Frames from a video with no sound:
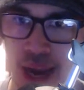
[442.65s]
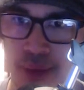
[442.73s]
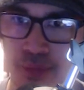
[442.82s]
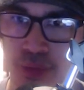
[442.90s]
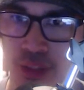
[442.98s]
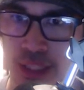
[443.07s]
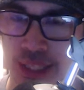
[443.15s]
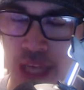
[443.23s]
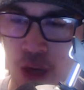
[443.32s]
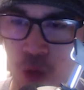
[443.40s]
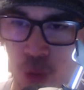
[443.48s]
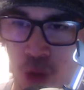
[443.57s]
to, like, a
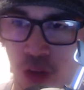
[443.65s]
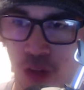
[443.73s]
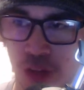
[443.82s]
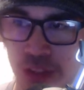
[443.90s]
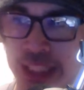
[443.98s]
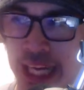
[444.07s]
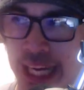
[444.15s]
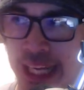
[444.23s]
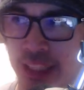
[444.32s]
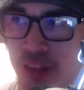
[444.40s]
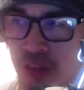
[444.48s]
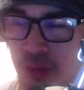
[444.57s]
Grunkle
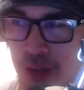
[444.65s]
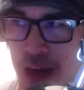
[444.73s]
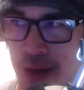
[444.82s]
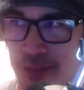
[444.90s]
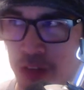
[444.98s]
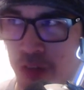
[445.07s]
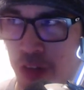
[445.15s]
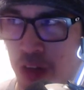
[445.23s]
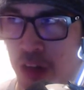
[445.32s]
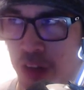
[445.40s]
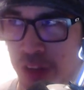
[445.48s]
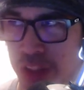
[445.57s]
Stan from Gravity
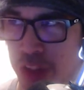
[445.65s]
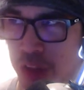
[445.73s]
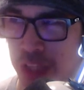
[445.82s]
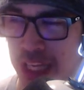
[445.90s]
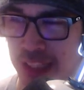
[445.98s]
Falls, you know, that,